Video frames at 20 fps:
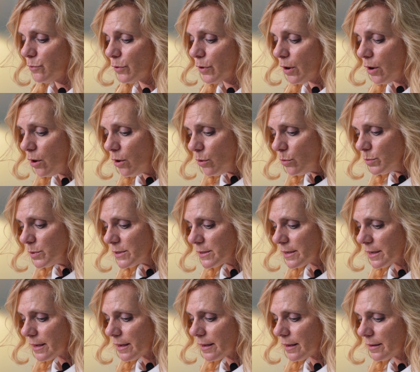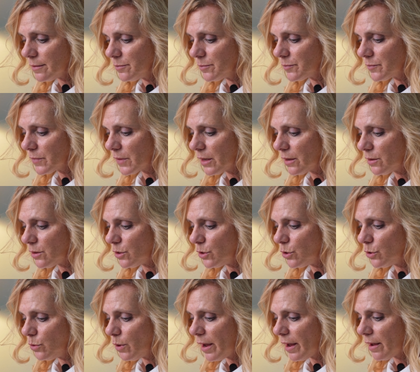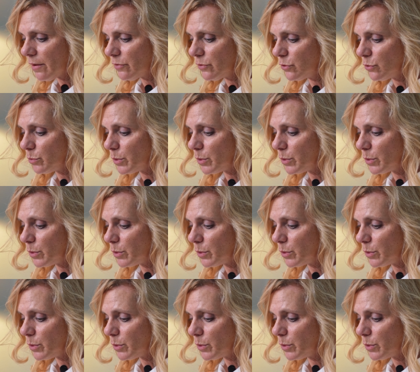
for homestead, you have to